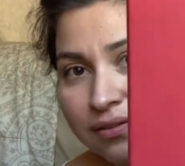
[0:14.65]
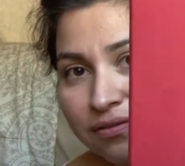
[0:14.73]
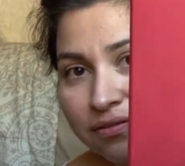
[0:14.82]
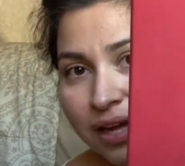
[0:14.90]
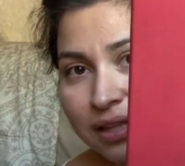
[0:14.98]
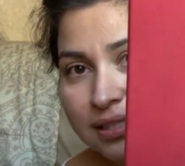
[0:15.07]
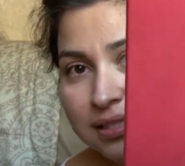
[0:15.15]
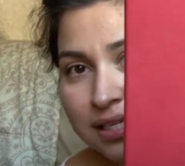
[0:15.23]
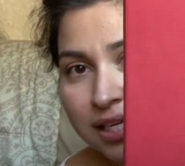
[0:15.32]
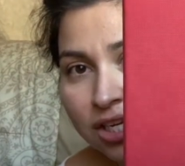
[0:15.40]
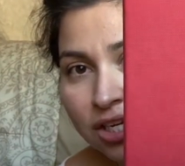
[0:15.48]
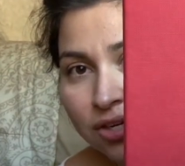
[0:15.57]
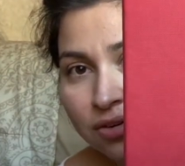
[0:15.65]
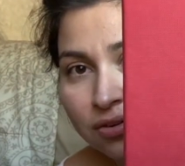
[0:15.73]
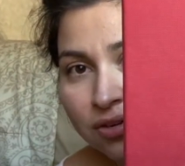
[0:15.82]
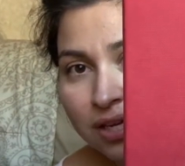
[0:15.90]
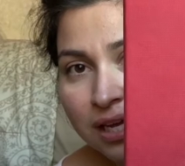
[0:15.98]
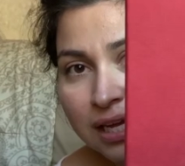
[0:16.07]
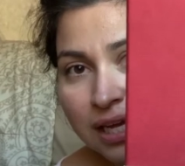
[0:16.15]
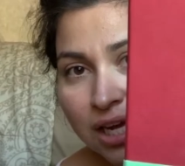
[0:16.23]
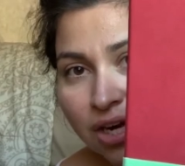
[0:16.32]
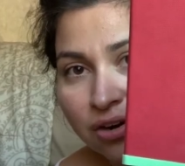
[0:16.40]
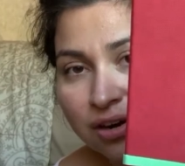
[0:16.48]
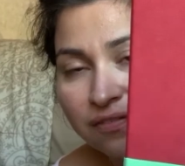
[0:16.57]
Valentino,
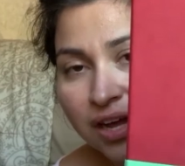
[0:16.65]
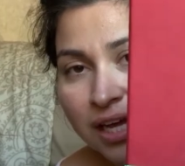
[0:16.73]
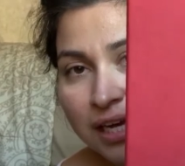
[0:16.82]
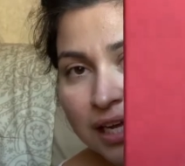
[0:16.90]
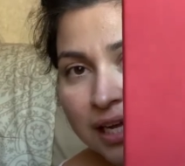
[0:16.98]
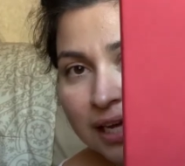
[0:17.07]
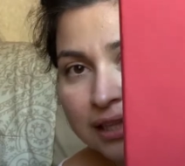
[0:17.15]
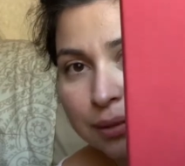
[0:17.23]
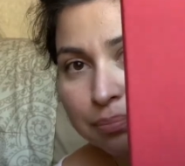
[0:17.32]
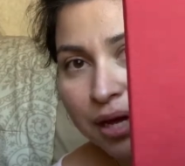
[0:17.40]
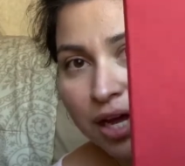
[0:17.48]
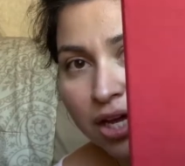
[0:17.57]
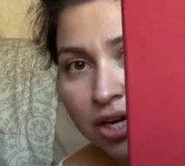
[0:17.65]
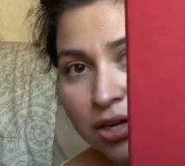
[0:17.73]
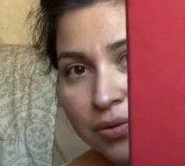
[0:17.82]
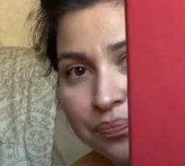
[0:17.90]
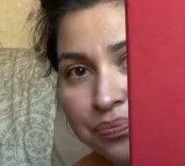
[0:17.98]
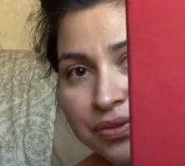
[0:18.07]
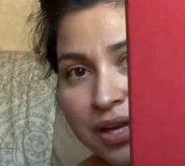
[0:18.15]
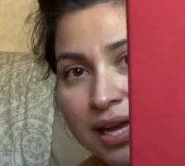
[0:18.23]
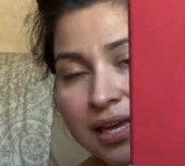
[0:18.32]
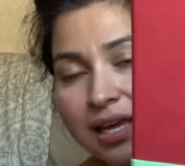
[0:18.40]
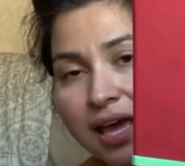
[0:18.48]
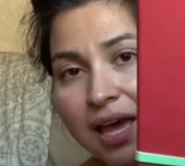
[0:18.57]
Garavani at the bottom.
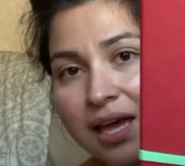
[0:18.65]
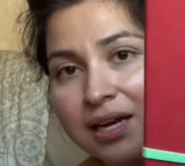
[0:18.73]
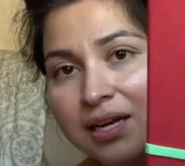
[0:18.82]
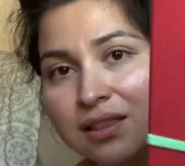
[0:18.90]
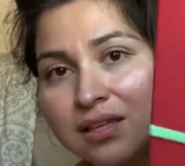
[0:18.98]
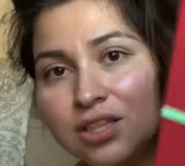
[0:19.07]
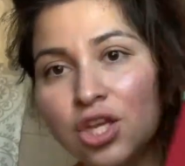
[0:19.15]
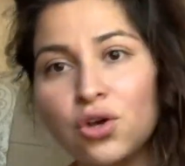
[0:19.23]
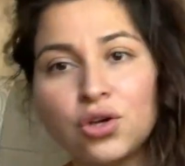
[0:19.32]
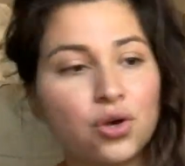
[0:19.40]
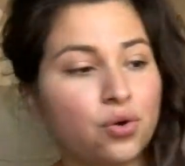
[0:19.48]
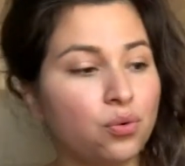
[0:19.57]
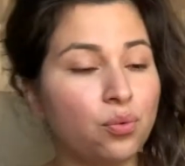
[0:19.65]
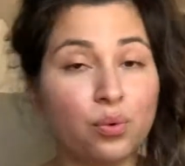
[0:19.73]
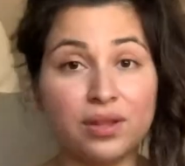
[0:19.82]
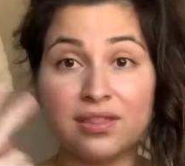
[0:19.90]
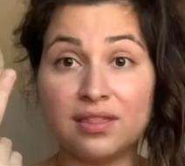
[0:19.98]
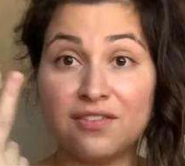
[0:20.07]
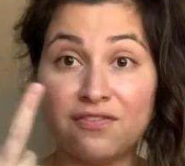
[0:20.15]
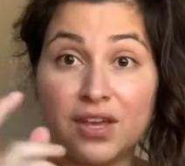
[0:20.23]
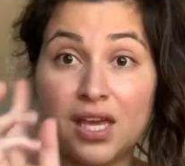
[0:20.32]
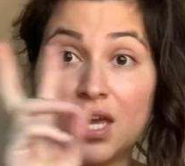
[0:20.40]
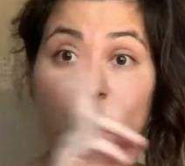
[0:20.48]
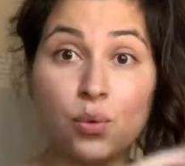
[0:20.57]
Again, the logo with the
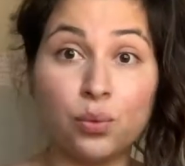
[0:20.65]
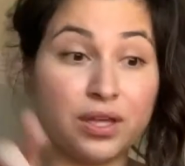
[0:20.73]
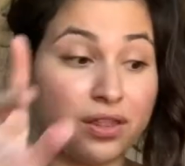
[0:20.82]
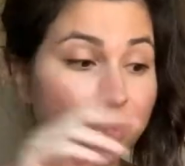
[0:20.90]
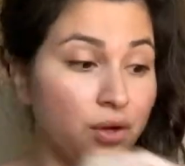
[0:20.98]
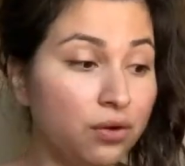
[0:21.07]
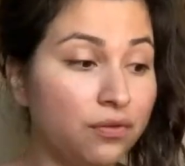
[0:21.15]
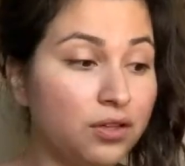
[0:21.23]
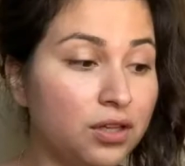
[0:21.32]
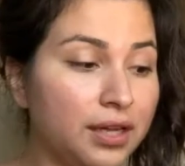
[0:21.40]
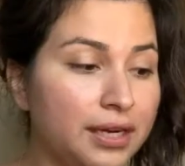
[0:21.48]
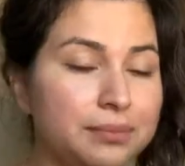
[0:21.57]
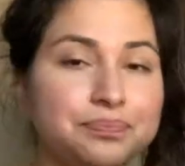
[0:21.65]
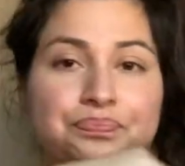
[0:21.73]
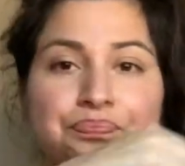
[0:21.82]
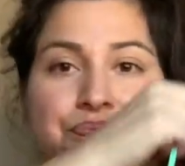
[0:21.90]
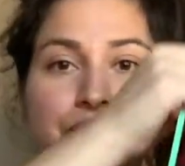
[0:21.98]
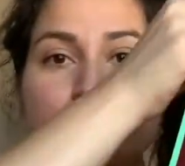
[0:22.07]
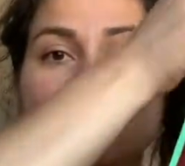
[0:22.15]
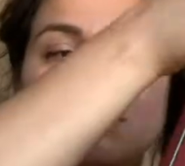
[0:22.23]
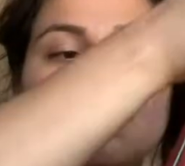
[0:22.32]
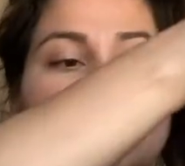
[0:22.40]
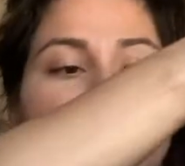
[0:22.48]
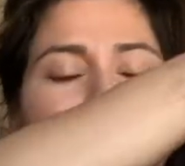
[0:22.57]
V with the oval on it.
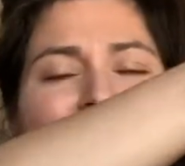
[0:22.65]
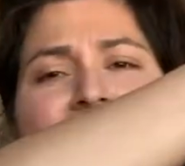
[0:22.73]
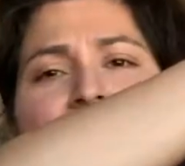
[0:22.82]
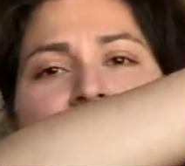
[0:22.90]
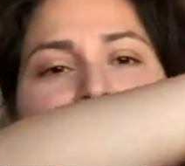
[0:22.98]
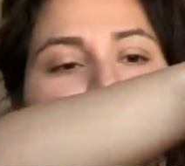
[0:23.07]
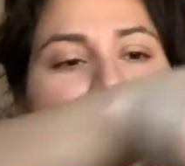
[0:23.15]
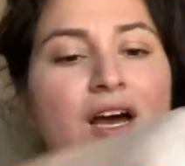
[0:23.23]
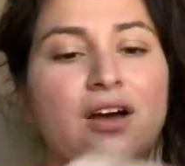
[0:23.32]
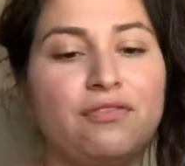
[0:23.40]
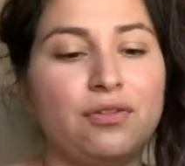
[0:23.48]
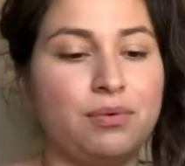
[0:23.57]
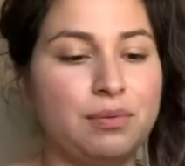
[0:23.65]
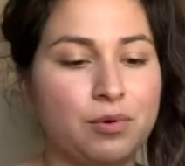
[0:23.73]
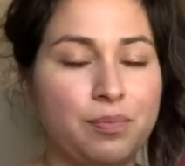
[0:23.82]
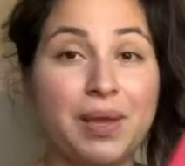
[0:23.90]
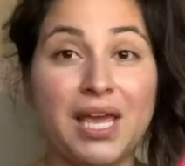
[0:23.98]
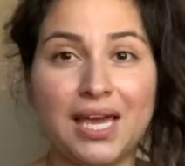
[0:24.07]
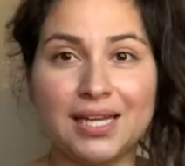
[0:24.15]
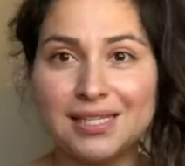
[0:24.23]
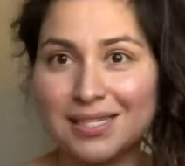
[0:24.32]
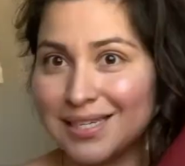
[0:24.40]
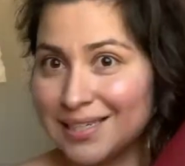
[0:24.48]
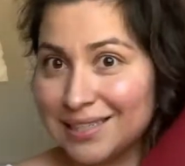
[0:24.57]
I'm gonna take off the rubber band
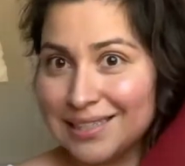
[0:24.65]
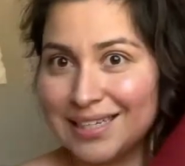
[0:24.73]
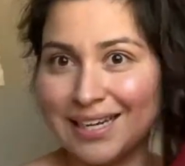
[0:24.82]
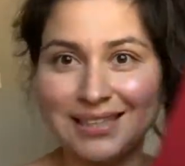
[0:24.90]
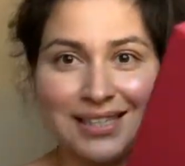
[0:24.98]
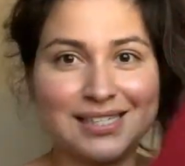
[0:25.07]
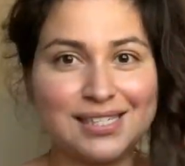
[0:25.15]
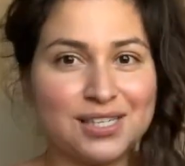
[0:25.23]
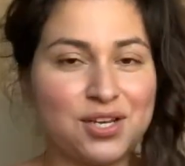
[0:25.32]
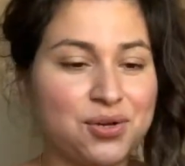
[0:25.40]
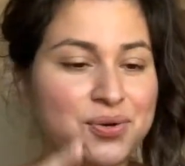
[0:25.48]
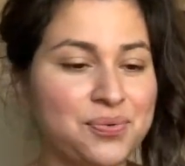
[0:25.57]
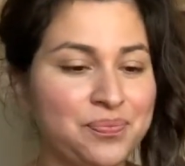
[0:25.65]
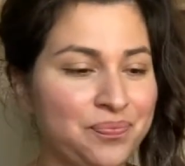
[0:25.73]
and let's go.